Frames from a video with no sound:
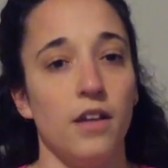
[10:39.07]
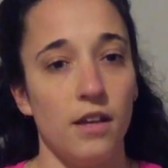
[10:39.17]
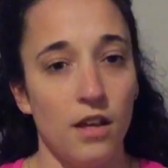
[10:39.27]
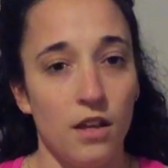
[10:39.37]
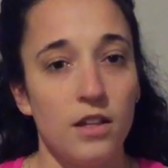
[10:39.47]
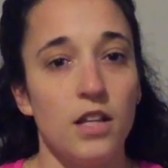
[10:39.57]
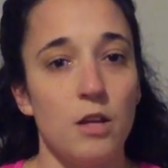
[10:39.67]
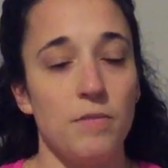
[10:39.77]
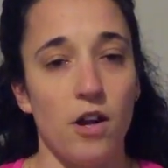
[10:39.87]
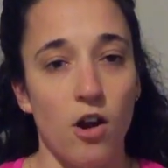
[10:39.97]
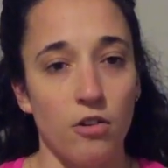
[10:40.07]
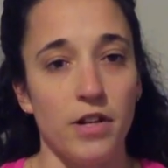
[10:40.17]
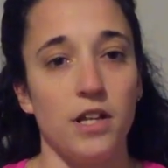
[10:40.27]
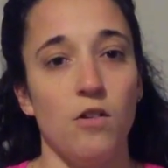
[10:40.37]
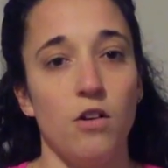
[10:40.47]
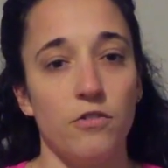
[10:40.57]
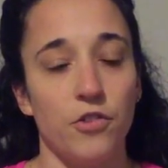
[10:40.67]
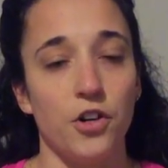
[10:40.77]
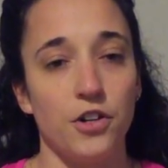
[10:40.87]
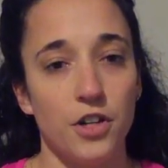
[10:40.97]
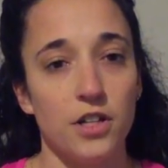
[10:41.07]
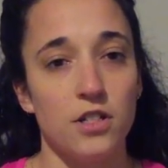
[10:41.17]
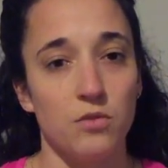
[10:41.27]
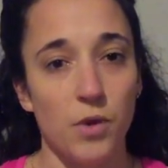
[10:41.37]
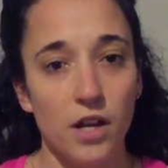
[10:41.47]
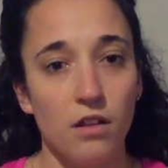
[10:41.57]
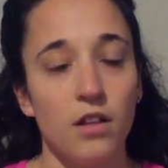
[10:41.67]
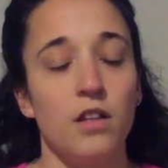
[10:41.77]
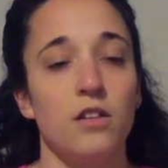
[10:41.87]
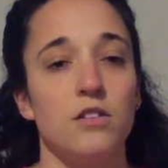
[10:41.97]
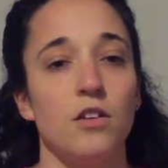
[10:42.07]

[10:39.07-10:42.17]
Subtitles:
Okay, keep that heart rate going for endurance as well.